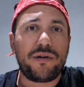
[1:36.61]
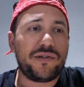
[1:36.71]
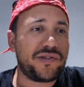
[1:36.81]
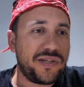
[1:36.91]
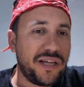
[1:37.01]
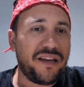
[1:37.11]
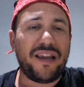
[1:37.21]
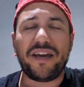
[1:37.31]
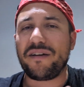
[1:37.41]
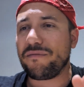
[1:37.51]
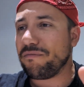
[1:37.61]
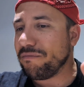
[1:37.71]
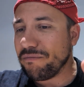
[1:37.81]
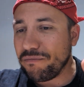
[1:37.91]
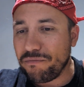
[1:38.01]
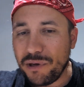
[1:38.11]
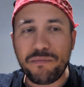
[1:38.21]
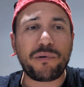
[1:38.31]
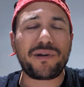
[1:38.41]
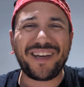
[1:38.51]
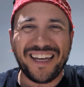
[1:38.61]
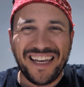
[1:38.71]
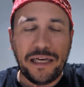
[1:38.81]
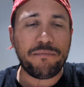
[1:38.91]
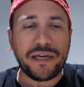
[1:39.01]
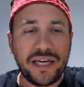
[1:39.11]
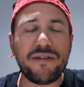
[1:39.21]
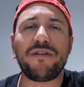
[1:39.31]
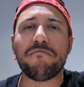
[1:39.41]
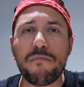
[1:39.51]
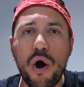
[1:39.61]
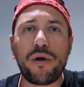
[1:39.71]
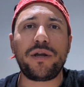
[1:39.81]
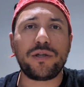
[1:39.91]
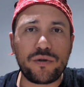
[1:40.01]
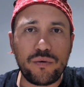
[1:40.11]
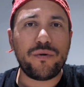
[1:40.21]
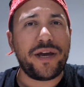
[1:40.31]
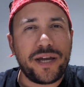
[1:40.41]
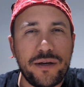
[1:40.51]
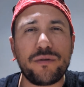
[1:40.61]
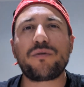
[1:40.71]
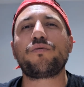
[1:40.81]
Still, like, people keep giving money to Elliot,